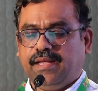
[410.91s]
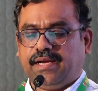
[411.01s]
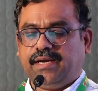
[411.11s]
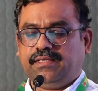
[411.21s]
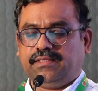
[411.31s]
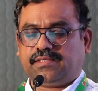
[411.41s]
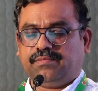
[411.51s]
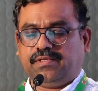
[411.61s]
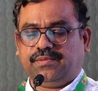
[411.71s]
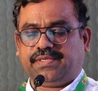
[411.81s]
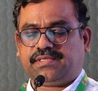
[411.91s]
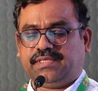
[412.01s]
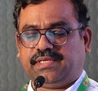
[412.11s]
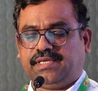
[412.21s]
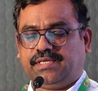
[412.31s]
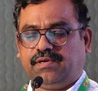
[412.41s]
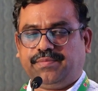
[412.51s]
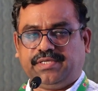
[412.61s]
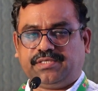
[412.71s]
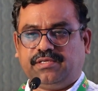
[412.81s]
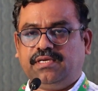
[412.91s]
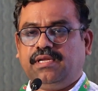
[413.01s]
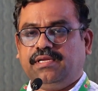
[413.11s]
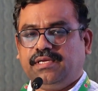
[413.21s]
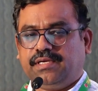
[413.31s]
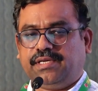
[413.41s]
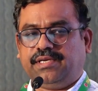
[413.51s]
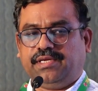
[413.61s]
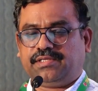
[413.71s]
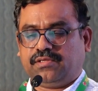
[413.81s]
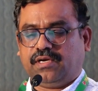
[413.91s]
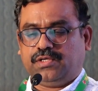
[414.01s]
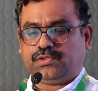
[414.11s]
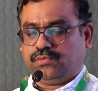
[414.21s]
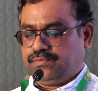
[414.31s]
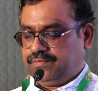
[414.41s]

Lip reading: and some of the patients they can develop internal hernias also.